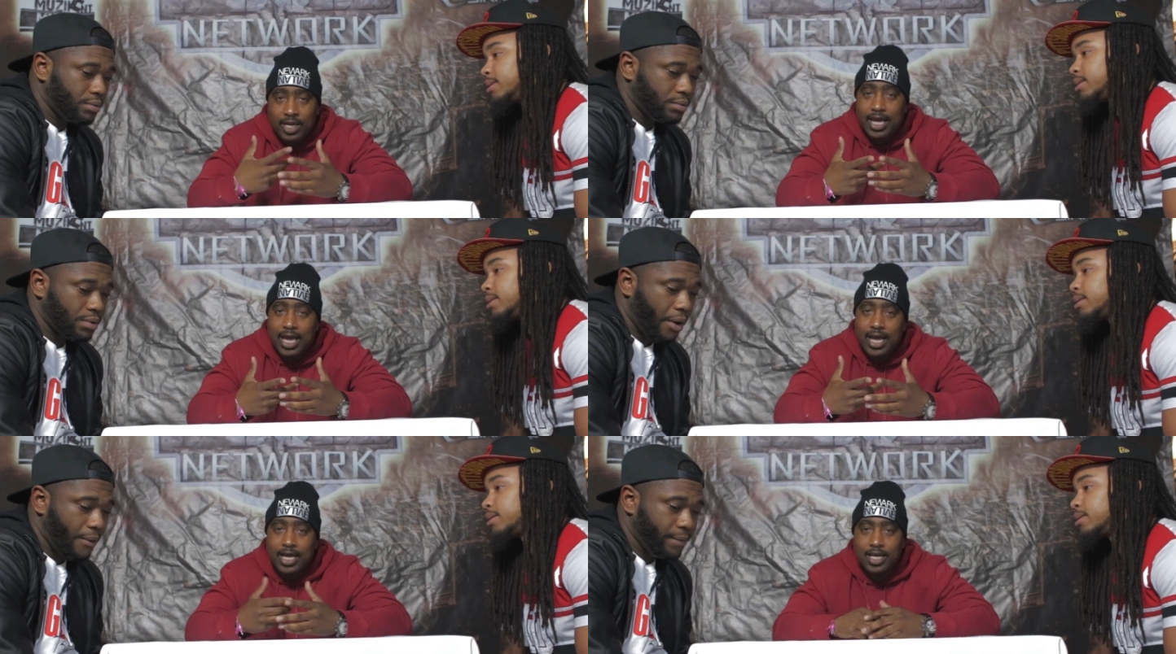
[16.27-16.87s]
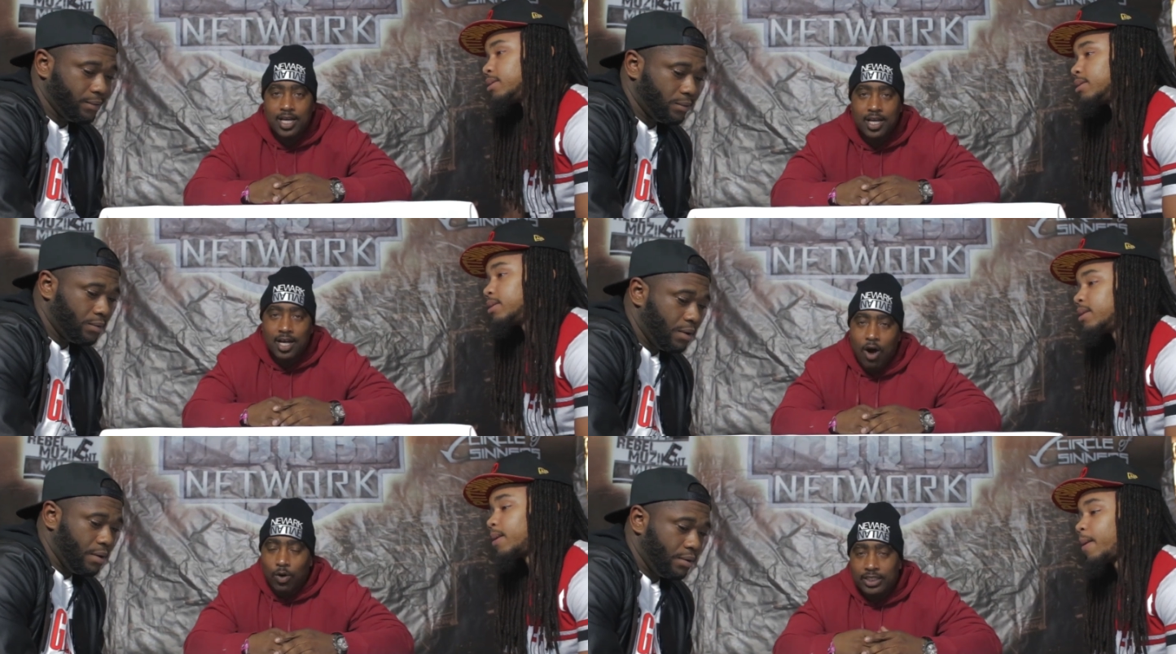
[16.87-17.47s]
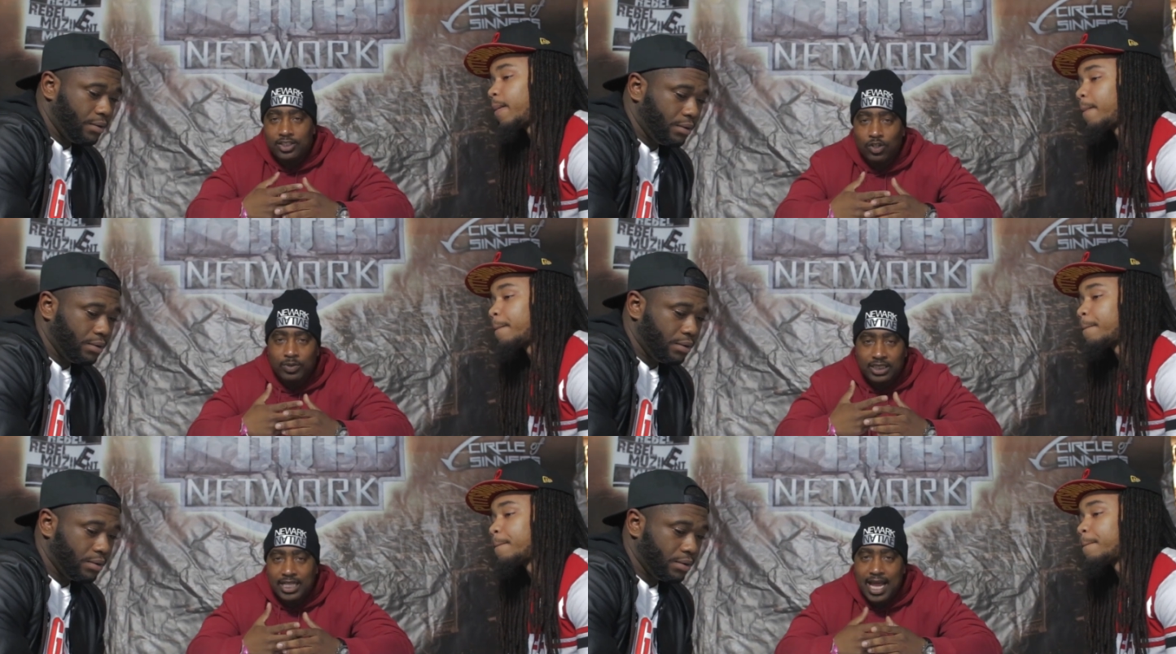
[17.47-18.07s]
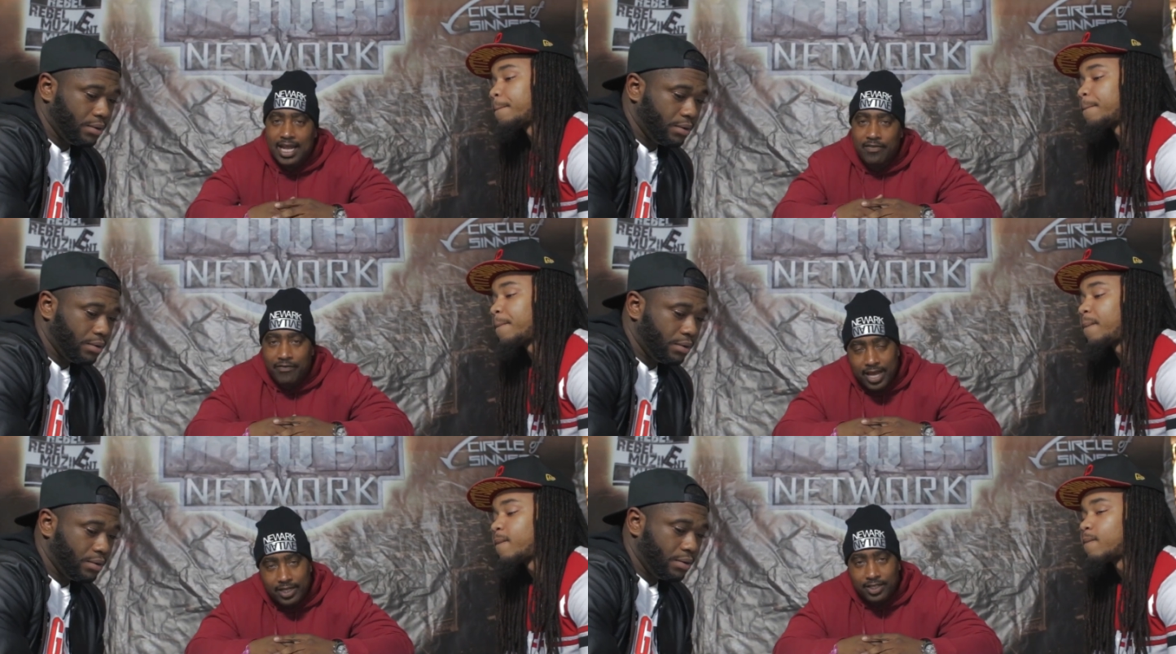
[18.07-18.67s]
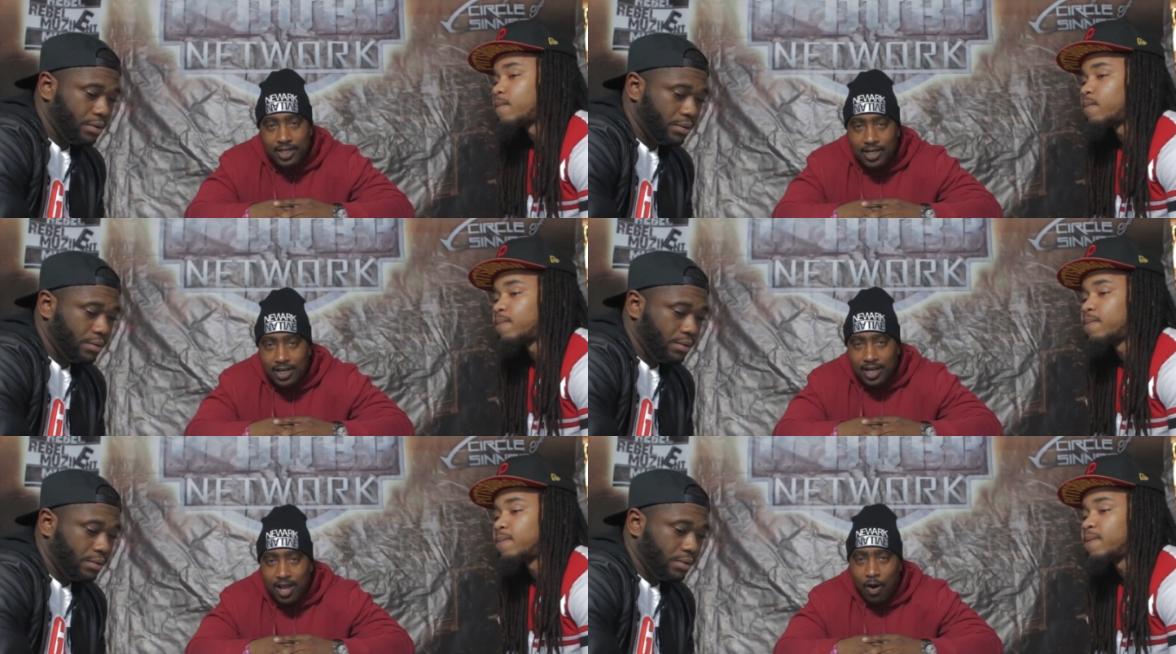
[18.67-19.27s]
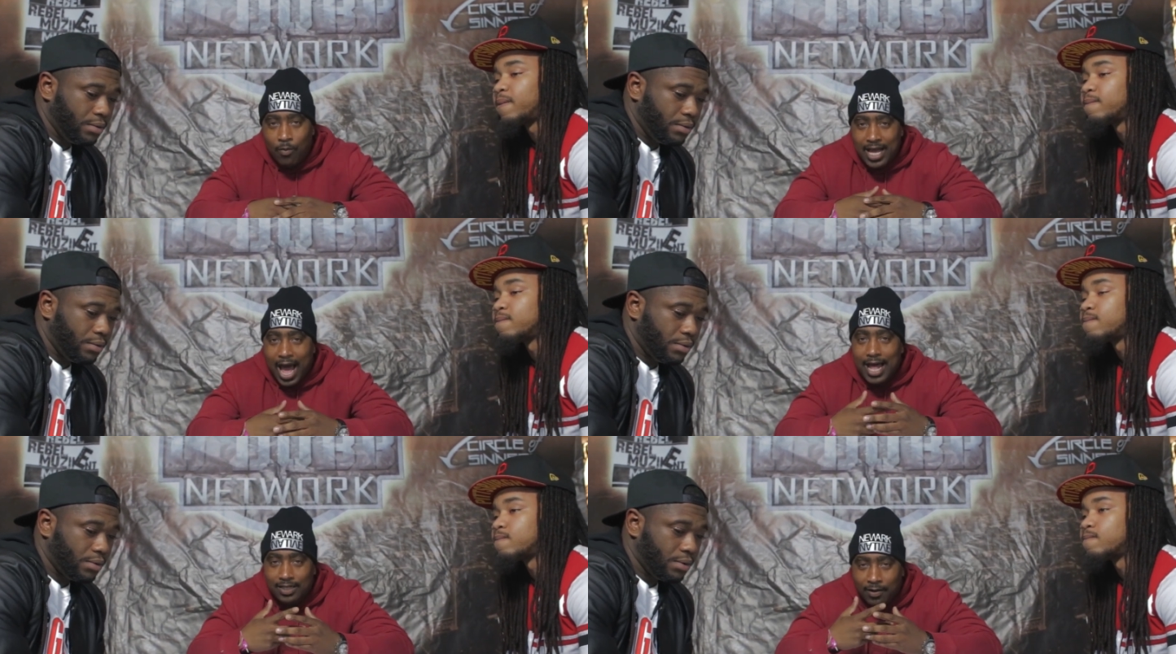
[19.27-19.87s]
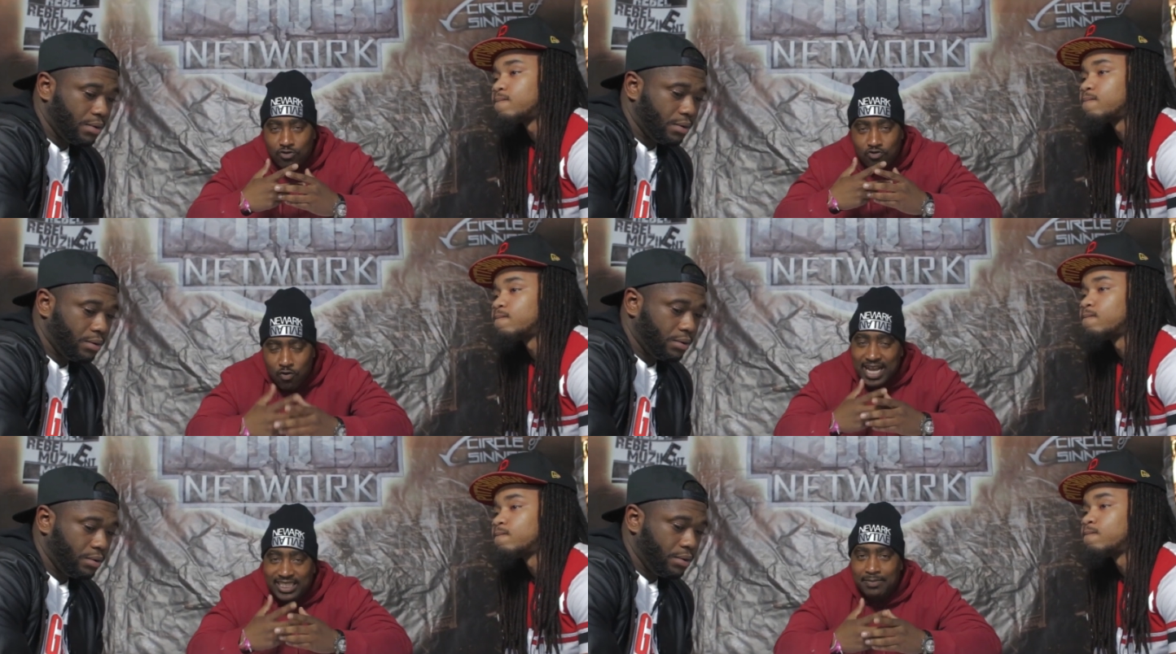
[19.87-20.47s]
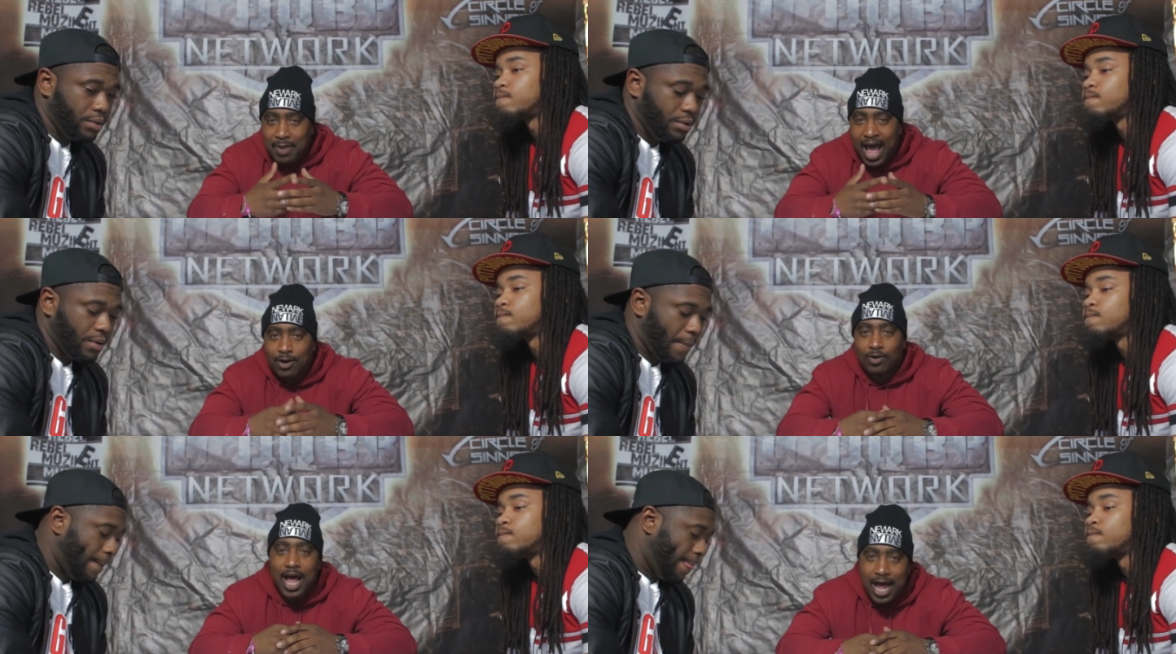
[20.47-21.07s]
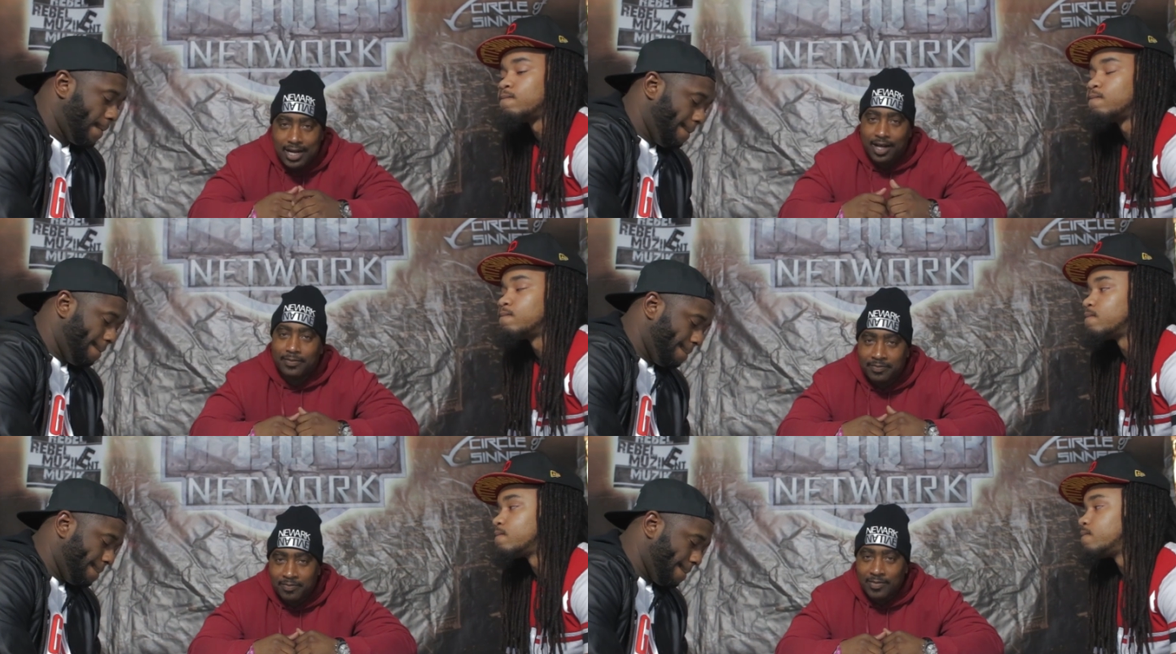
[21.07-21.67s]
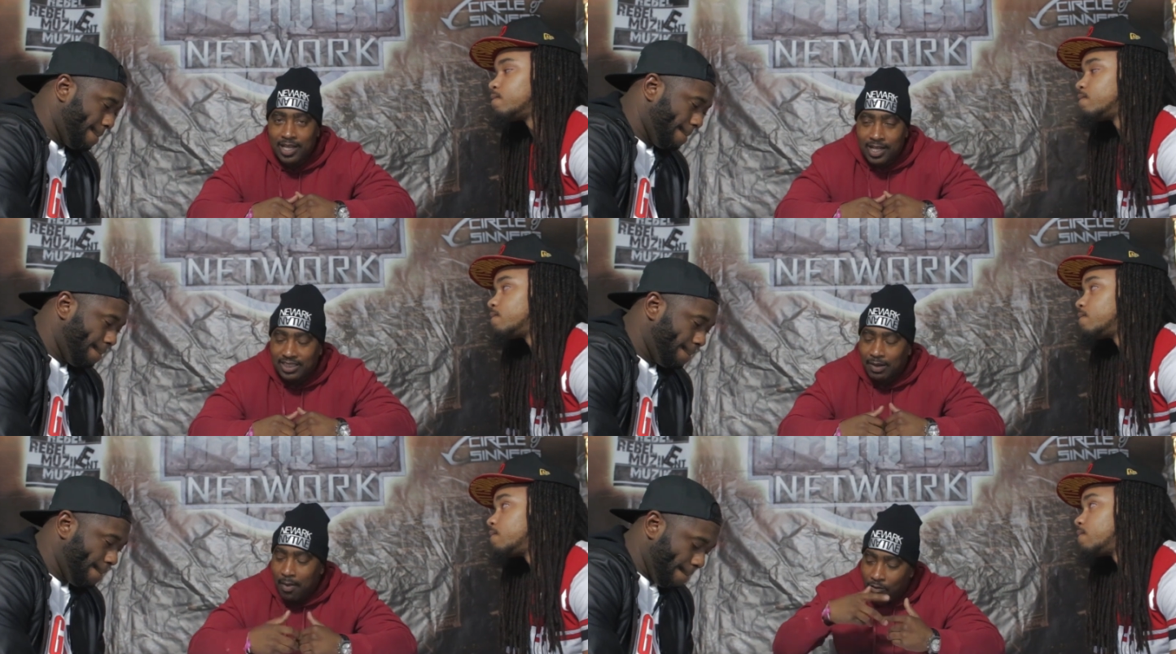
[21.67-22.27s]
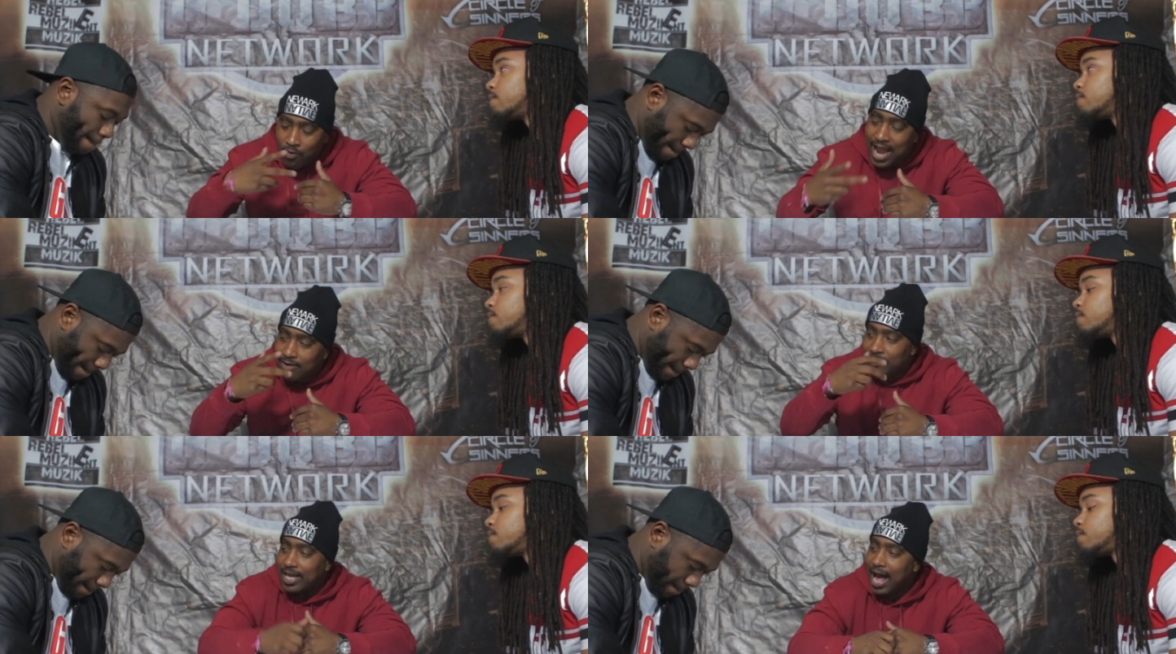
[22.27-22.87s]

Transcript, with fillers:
Speaker 1: We here. Only two withstand event. We got crazy battle lined up. To my right, we